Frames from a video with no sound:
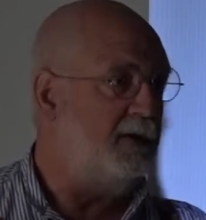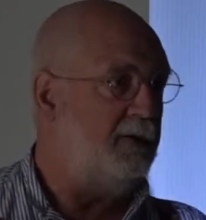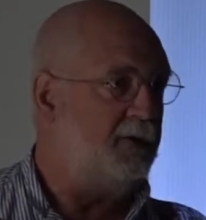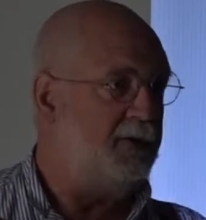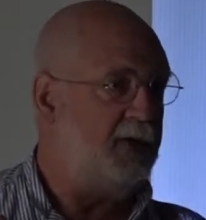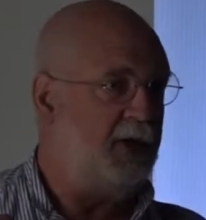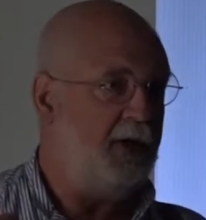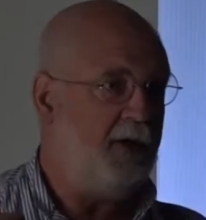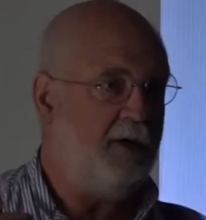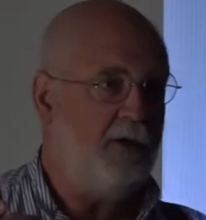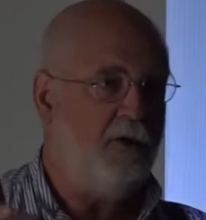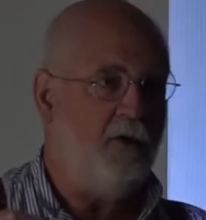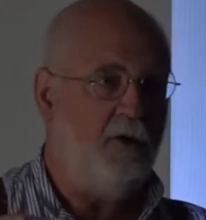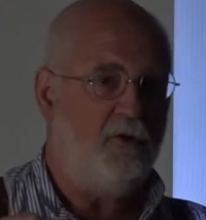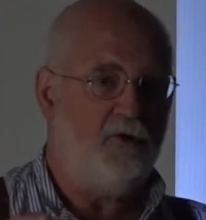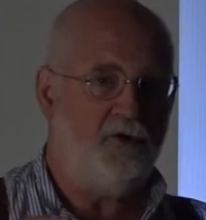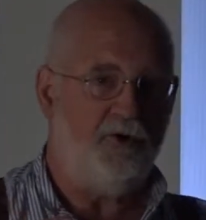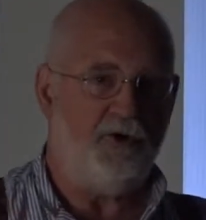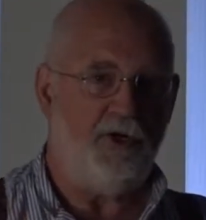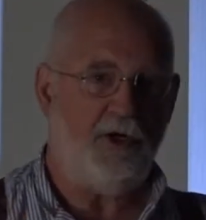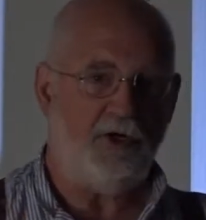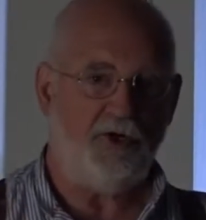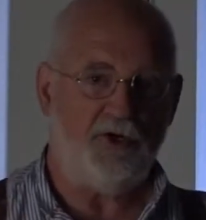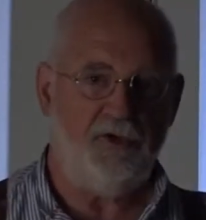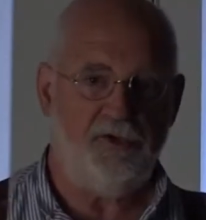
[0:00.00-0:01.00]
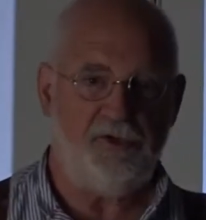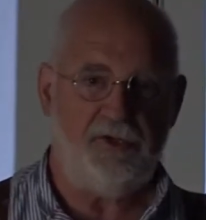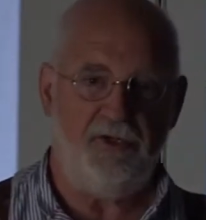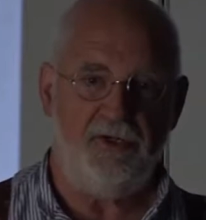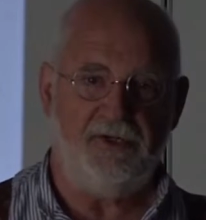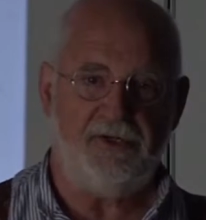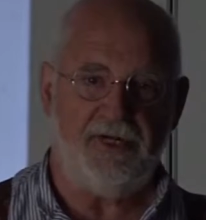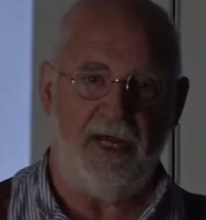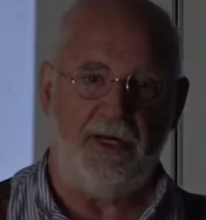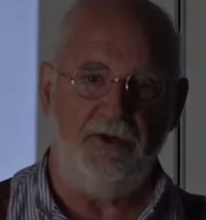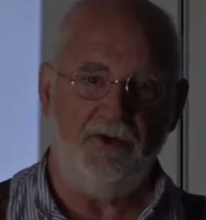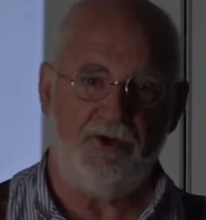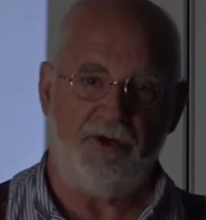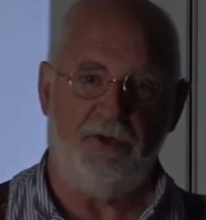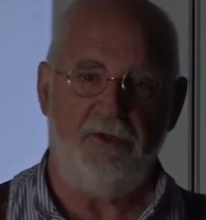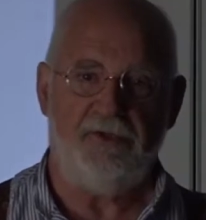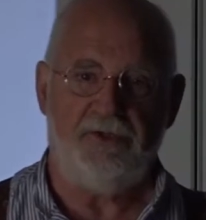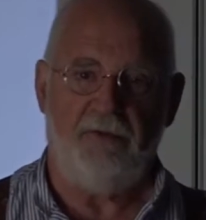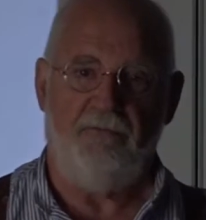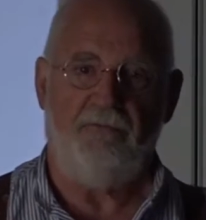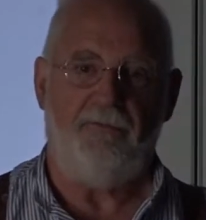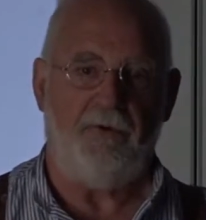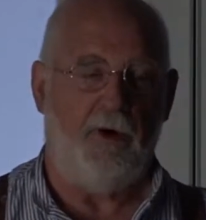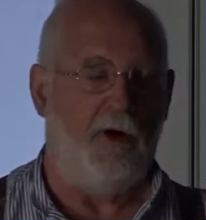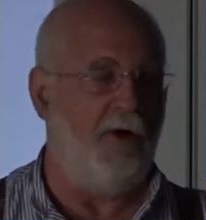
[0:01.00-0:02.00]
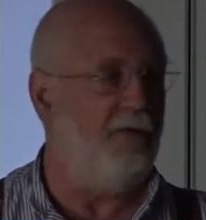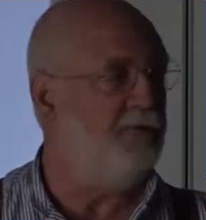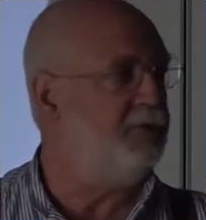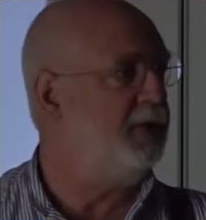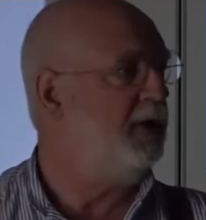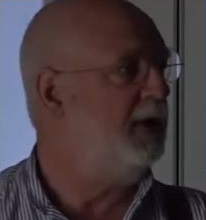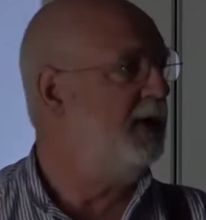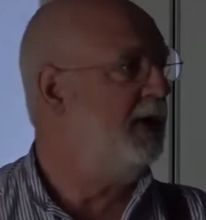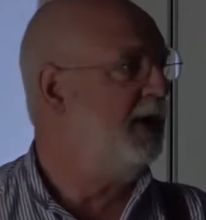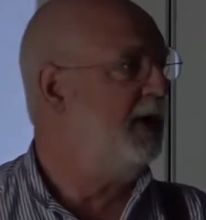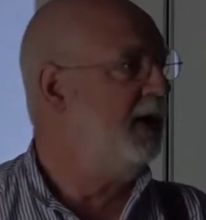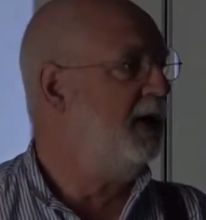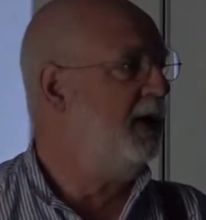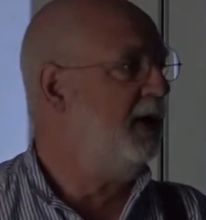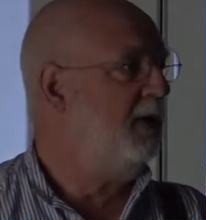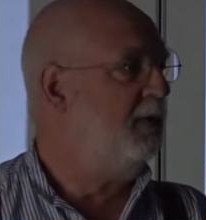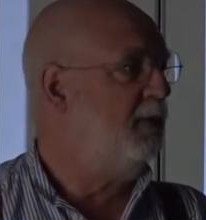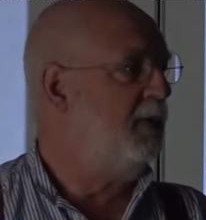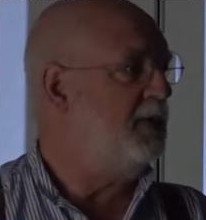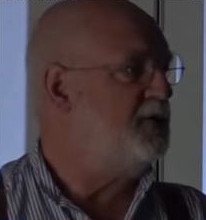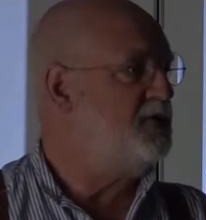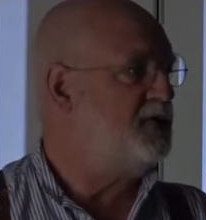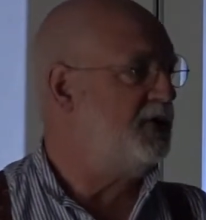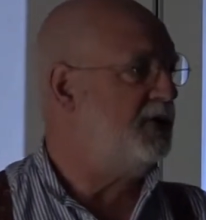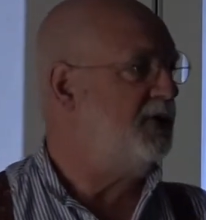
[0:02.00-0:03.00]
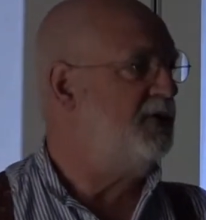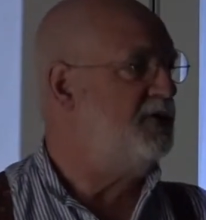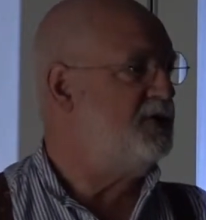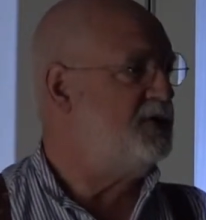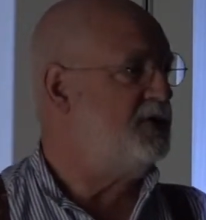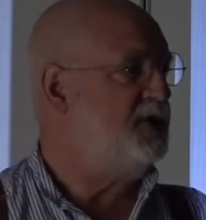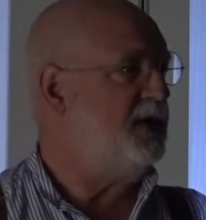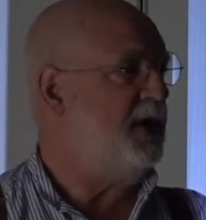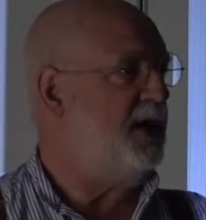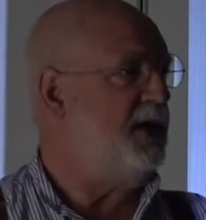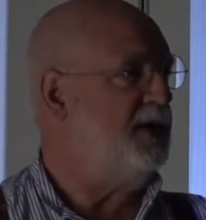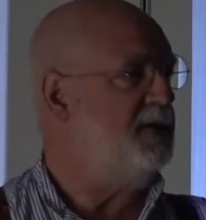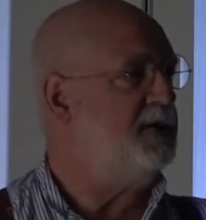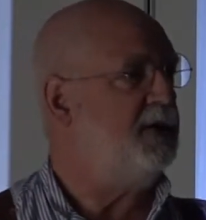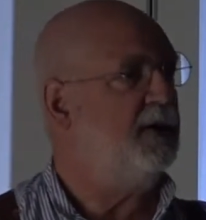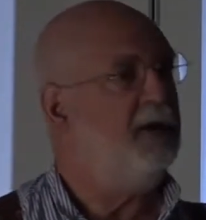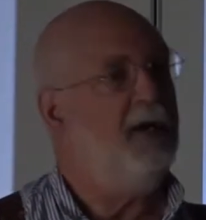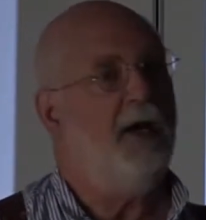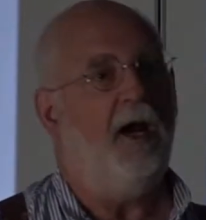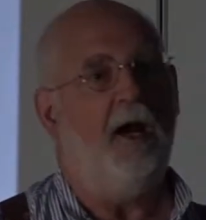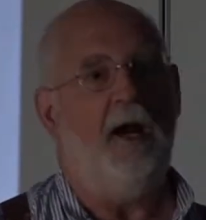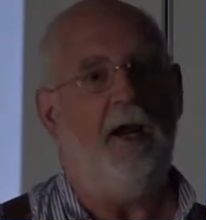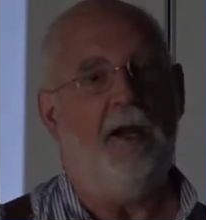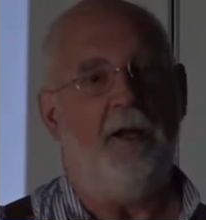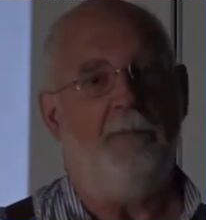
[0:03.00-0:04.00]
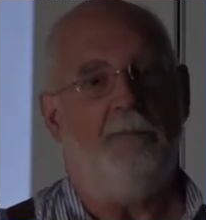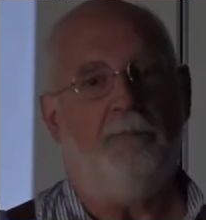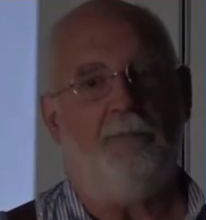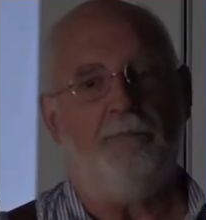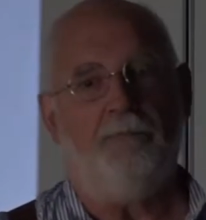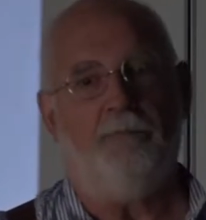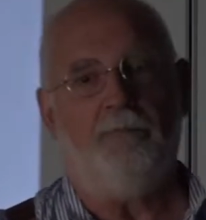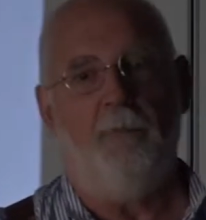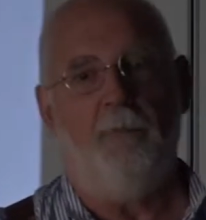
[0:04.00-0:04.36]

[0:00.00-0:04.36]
the contradictions and tensions involved was to concede a